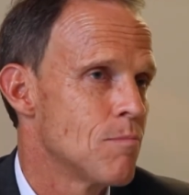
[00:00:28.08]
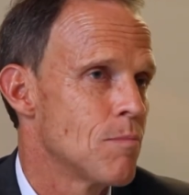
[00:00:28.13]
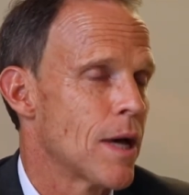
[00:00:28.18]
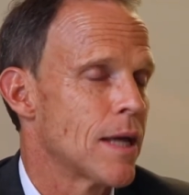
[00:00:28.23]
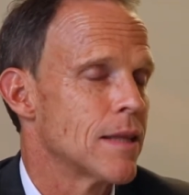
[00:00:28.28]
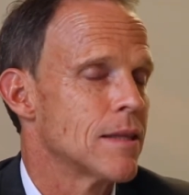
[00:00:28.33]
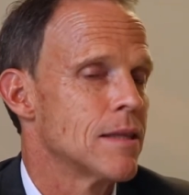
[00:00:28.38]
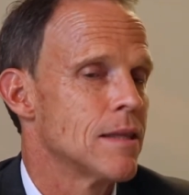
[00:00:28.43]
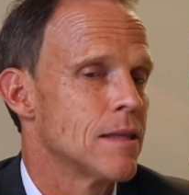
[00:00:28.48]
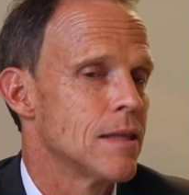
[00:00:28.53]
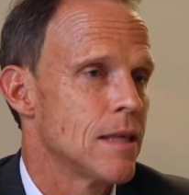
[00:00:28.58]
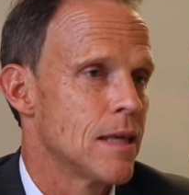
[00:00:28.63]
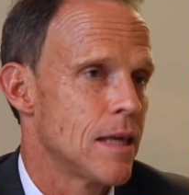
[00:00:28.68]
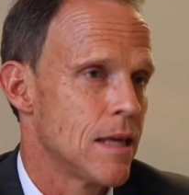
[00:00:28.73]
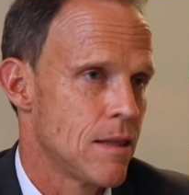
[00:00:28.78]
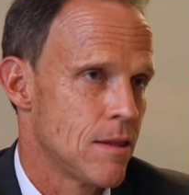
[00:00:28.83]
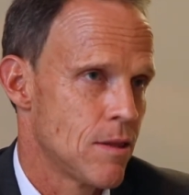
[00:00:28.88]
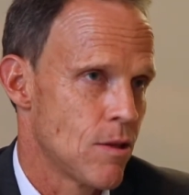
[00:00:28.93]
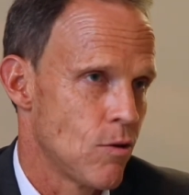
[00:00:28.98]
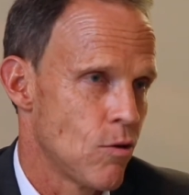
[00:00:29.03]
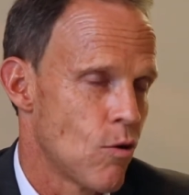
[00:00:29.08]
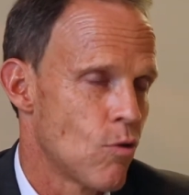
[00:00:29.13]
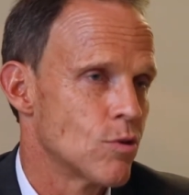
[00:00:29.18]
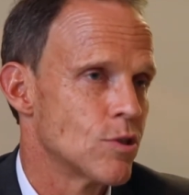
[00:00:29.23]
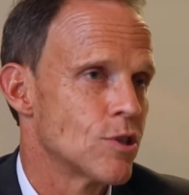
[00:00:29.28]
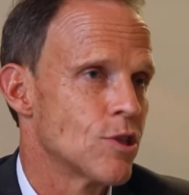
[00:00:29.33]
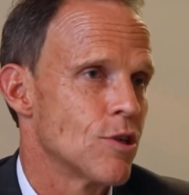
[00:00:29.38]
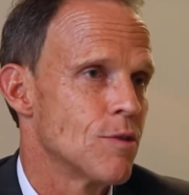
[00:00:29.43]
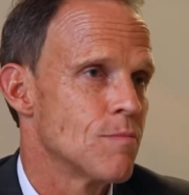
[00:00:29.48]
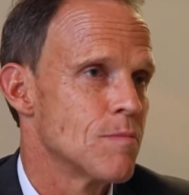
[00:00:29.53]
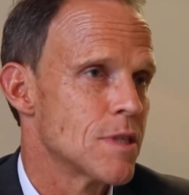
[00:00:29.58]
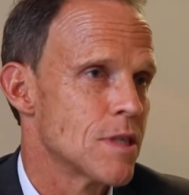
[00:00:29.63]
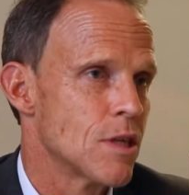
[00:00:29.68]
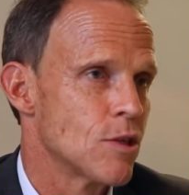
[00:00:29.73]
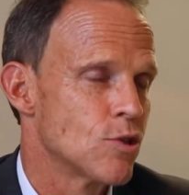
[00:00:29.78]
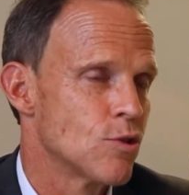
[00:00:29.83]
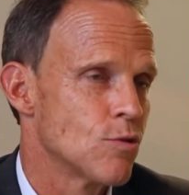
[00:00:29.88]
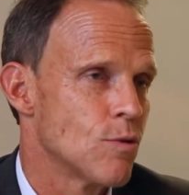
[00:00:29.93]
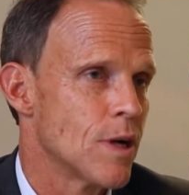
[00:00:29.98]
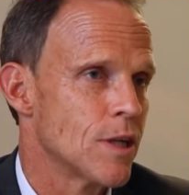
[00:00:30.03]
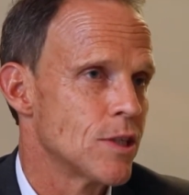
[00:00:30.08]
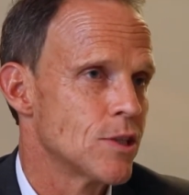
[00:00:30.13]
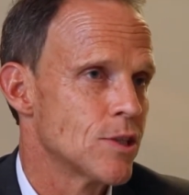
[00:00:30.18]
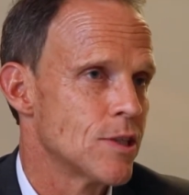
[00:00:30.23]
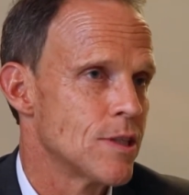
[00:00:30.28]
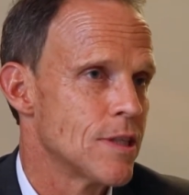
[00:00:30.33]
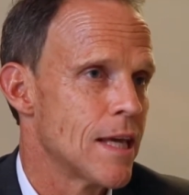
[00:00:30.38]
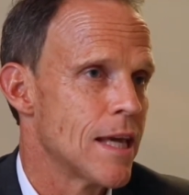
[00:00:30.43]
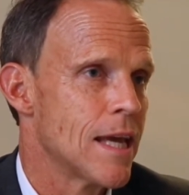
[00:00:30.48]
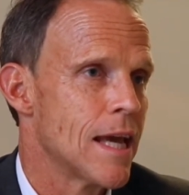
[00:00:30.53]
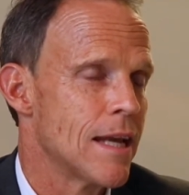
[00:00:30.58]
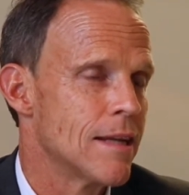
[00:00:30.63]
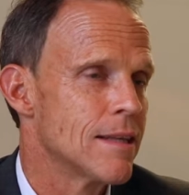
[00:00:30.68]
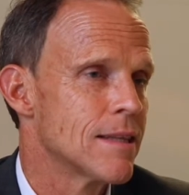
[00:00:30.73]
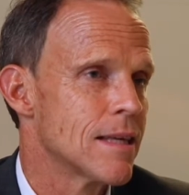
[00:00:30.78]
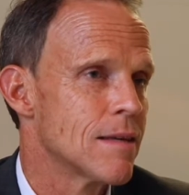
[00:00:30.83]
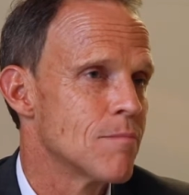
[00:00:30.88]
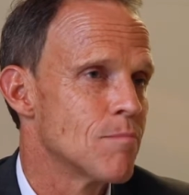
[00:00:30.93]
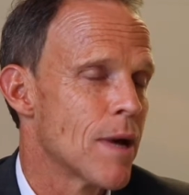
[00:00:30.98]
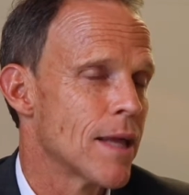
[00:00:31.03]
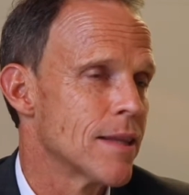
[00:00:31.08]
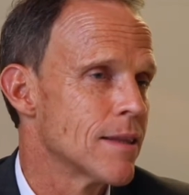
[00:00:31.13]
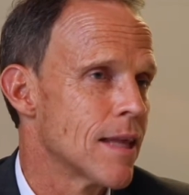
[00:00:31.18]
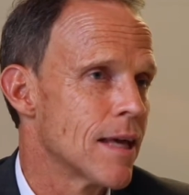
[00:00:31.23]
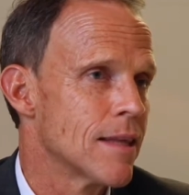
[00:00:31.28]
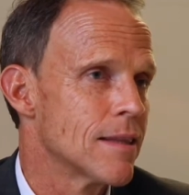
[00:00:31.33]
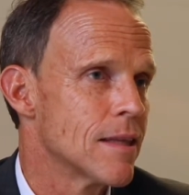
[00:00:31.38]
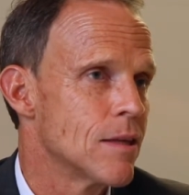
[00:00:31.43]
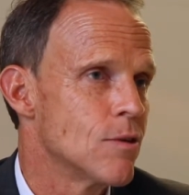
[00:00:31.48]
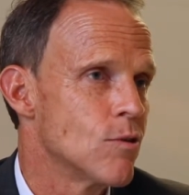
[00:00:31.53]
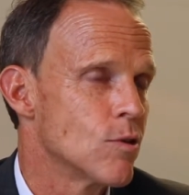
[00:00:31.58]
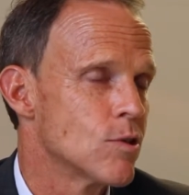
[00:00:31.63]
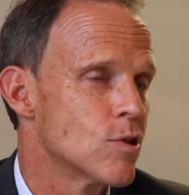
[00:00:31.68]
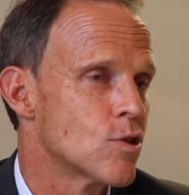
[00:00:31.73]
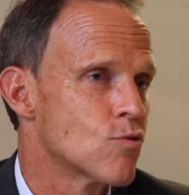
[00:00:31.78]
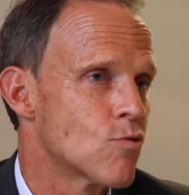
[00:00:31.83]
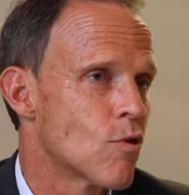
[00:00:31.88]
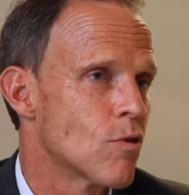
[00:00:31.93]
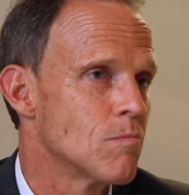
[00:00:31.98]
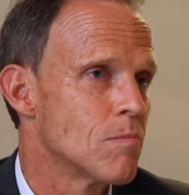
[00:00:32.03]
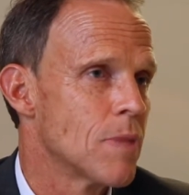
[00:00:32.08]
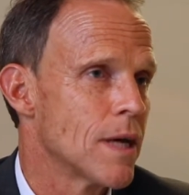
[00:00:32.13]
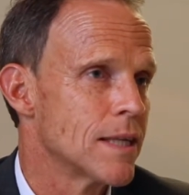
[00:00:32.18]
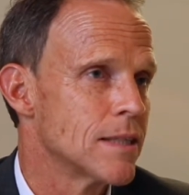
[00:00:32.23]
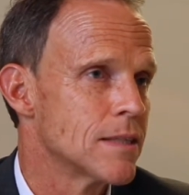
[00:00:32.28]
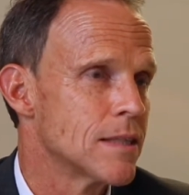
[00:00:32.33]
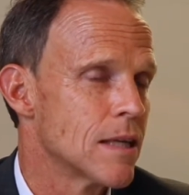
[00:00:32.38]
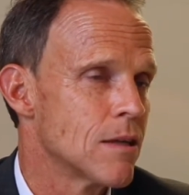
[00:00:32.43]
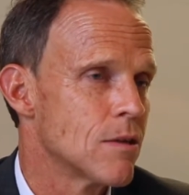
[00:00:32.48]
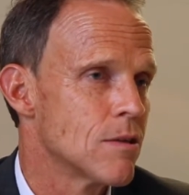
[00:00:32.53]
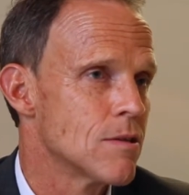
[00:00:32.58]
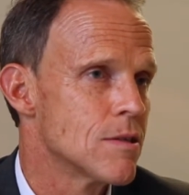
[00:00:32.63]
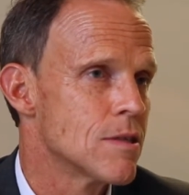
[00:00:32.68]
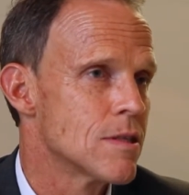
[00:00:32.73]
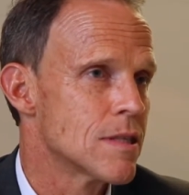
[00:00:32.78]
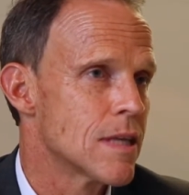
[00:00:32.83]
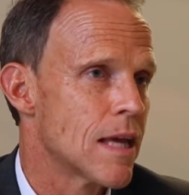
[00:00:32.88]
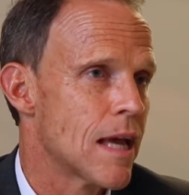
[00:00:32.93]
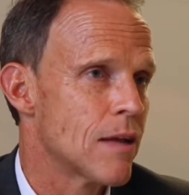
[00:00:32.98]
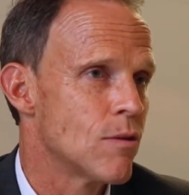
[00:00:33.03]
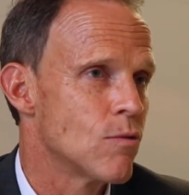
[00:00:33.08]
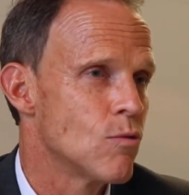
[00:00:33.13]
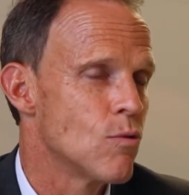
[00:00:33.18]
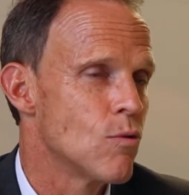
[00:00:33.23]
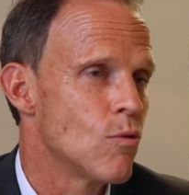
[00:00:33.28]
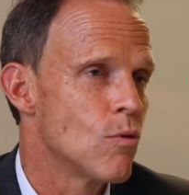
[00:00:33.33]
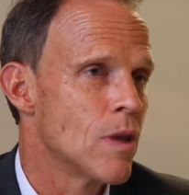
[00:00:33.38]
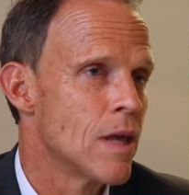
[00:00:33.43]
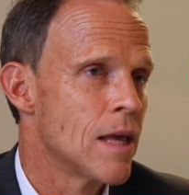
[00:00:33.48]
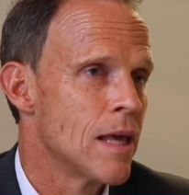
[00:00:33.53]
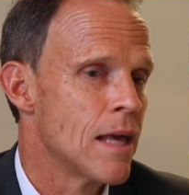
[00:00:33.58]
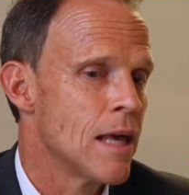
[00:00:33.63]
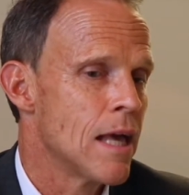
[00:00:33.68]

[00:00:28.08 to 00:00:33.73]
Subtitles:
But in the long-term situation, they're anything but that. They're not strong painkillers at all.